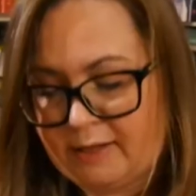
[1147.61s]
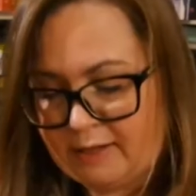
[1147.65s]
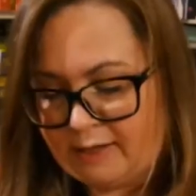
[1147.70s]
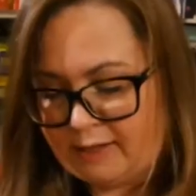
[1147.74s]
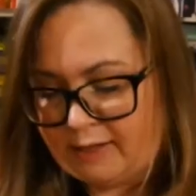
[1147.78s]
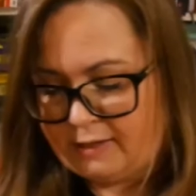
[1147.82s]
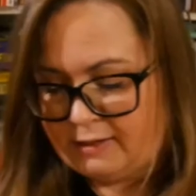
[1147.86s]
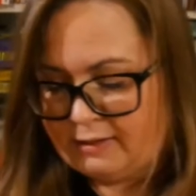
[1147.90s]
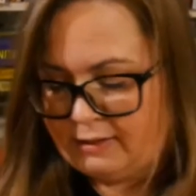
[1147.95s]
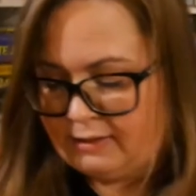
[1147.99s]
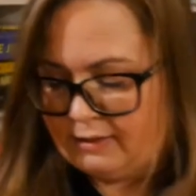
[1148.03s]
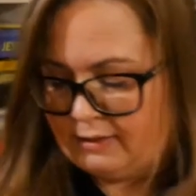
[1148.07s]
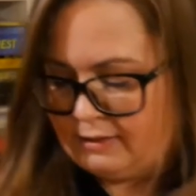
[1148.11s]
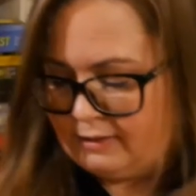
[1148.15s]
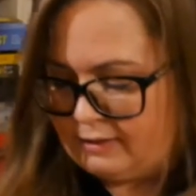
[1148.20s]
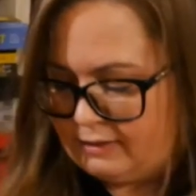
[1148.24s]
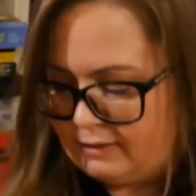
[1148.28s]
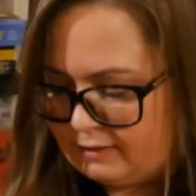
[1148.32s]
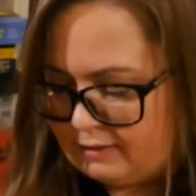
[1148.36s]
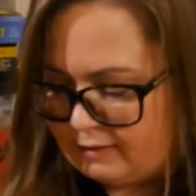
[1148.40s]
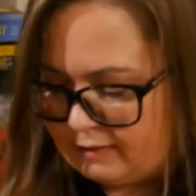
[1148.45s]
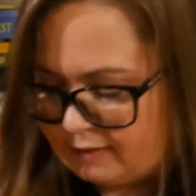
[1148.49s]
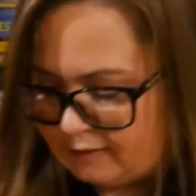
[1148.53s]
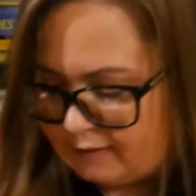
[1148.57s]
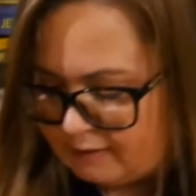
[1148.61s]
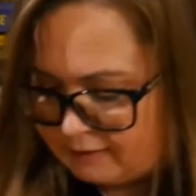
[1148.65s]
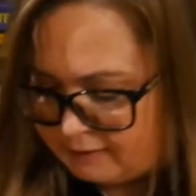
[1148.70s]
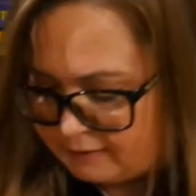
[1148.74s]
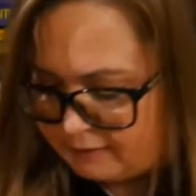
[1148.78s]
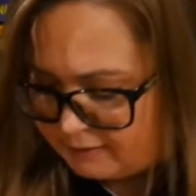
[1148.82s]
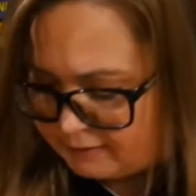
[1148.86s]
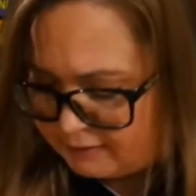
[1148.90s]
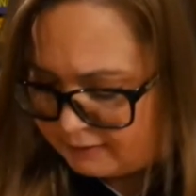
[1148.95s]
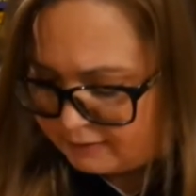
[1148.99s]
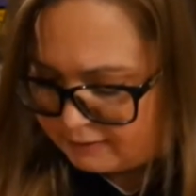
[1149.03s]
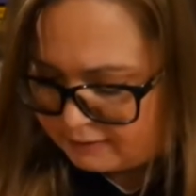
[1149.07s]
and
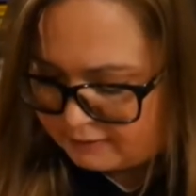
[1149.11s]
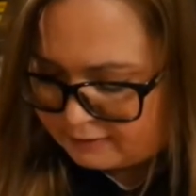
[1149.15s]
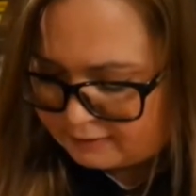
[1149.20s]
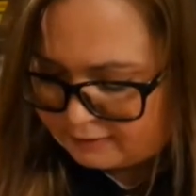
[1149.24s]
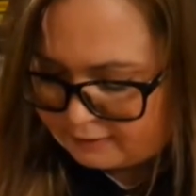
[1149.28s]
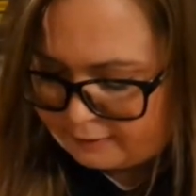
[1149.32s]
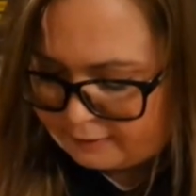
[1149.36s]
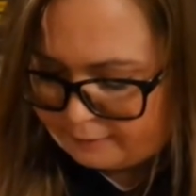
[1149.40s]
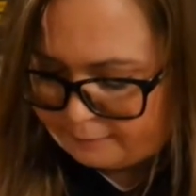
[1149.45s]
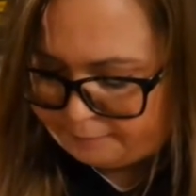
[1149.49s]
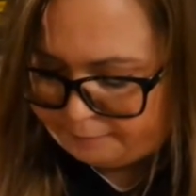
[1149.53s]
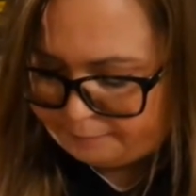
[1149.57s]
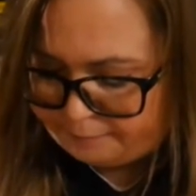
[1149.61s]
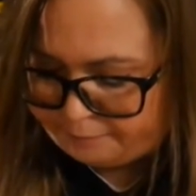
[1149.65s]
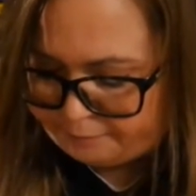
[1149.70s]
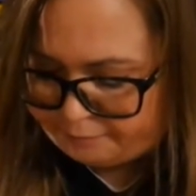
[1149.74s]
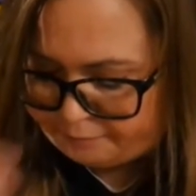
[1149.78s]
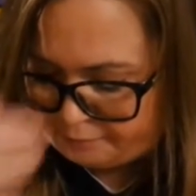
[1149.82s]
it's um,